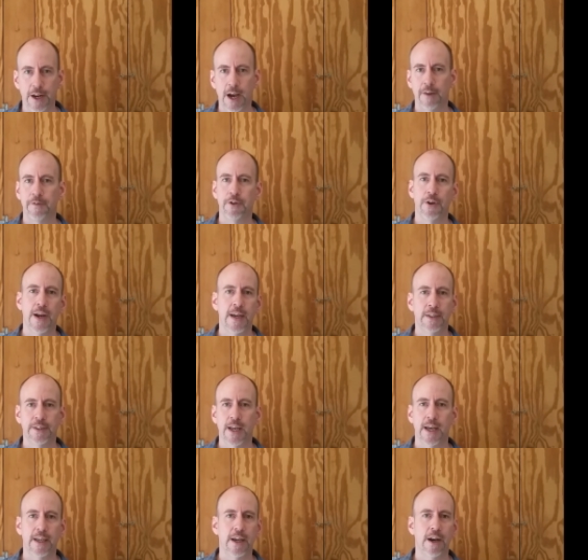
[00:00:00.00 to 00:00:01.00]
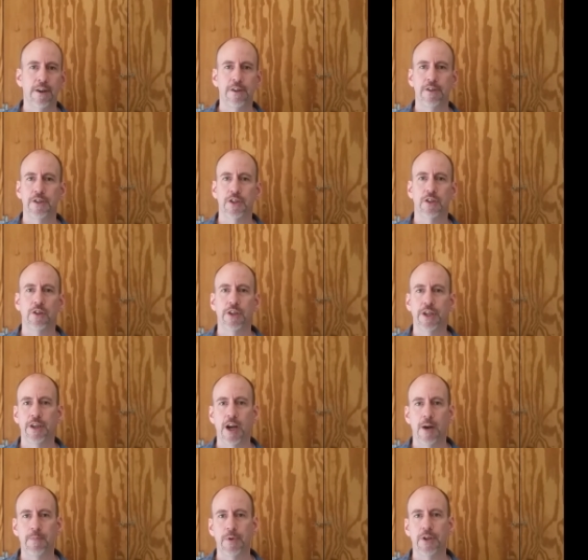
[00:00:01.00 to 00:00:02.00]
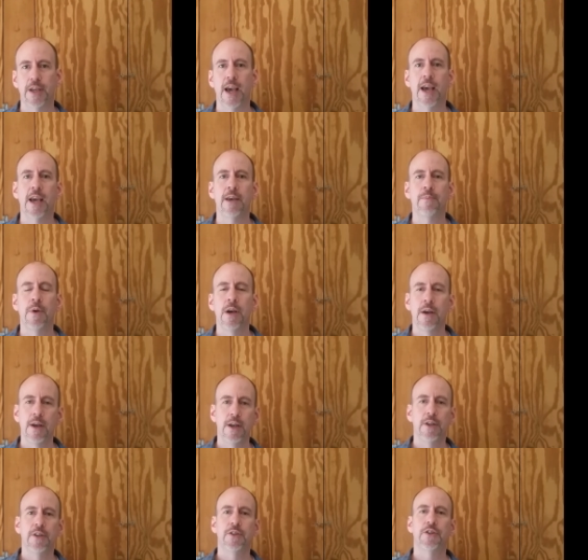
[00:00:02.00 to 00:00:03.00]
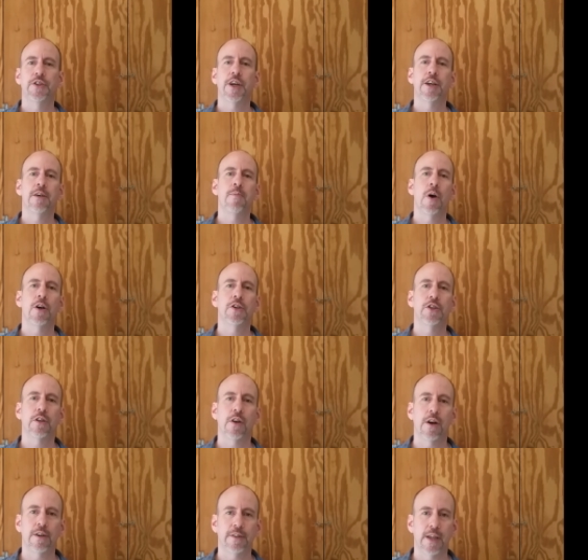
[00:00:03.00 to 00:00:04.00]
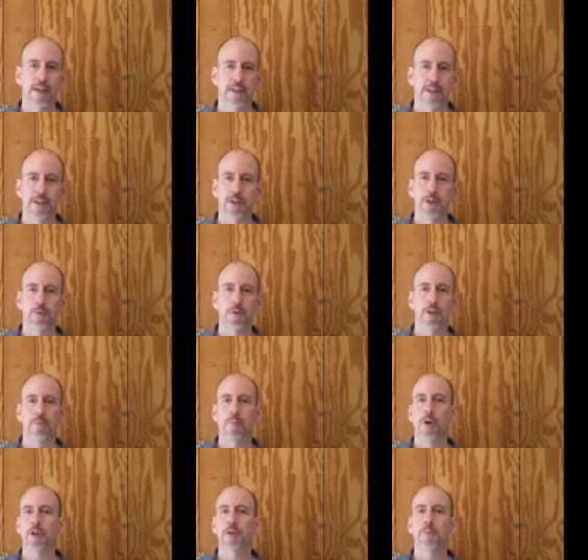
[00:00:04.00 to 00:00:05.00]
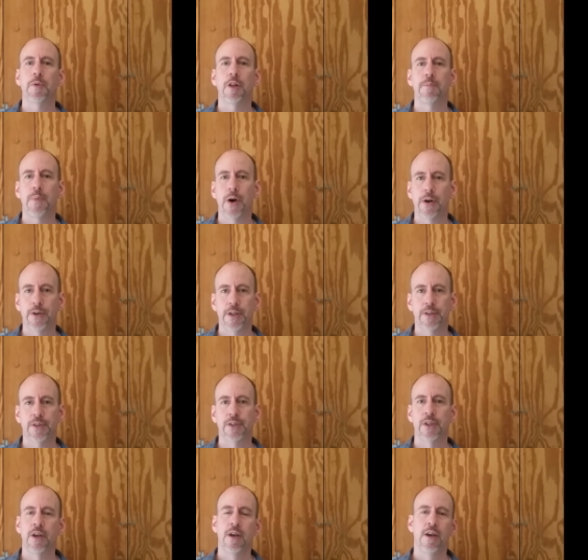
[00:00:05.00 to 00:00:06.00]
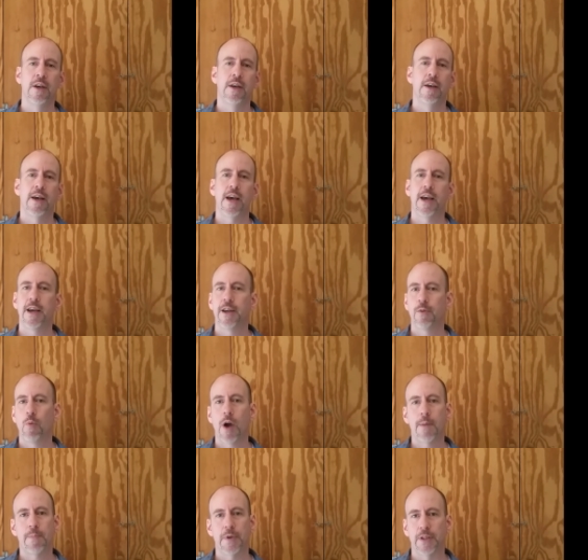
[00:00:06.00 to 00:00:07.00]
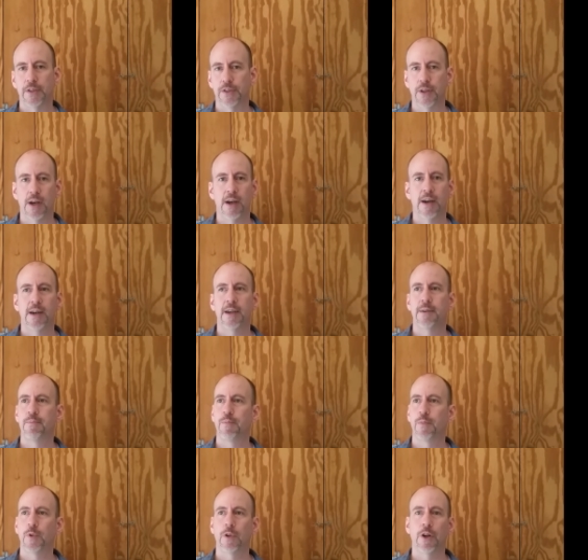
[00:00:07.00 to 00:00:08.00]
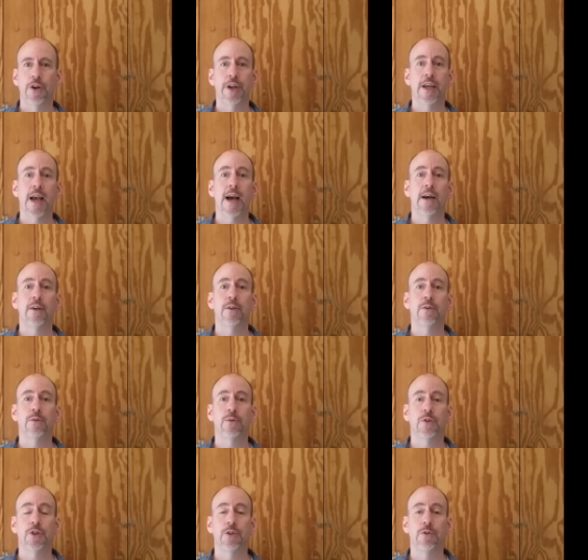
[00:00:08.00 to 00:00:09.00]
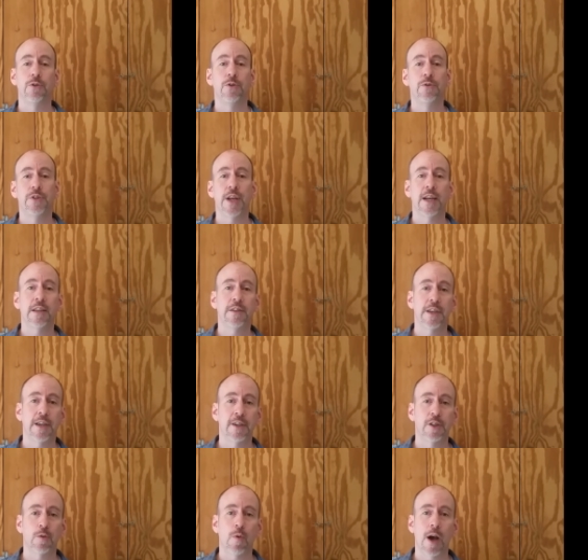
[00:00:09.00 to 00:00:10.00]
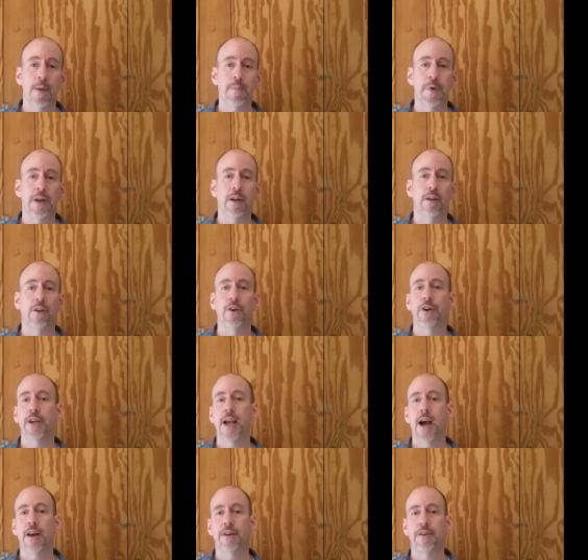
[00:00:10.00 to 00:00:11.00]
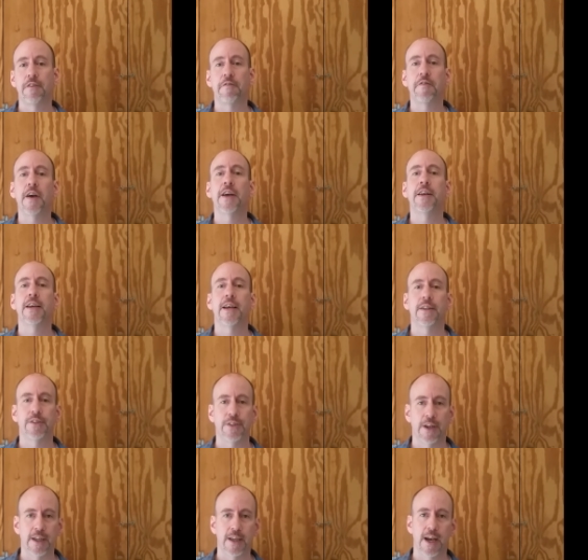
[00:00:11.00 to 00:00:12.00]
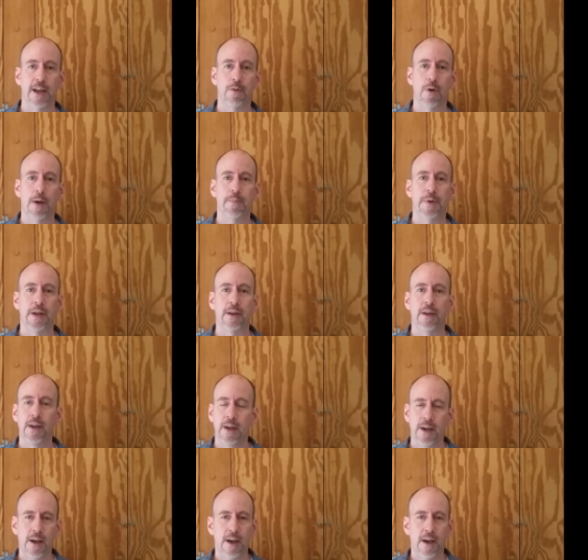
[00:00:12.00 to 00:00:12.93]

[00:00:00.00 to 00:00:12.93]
Now, if you're anti gun and you're just looking up your game, study martial art that deals with multiple opponents and weapons, uh, learning how to use anything as a weapon and learning how to defend against any kind of weapon.